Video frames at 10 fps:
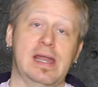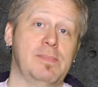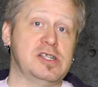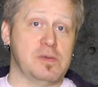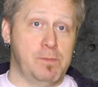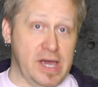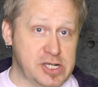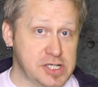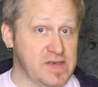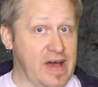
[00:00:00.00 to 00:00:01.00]
at a bunch of
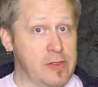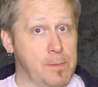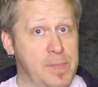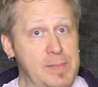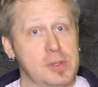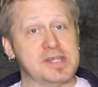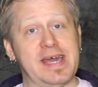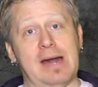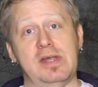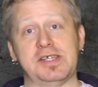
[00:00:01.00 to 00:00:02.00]
pictures of other people's
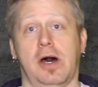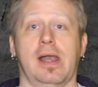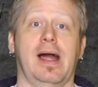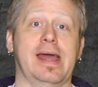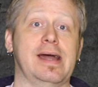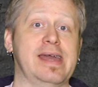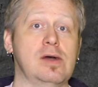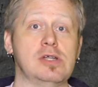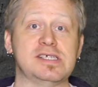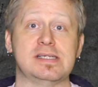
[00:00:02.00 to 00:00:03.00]
cabinets online, I
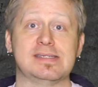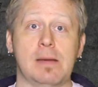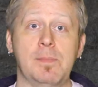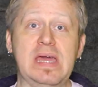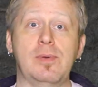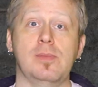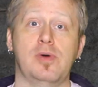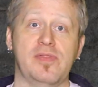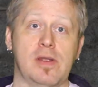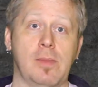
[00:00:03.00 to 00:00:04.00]
noticed that some people put their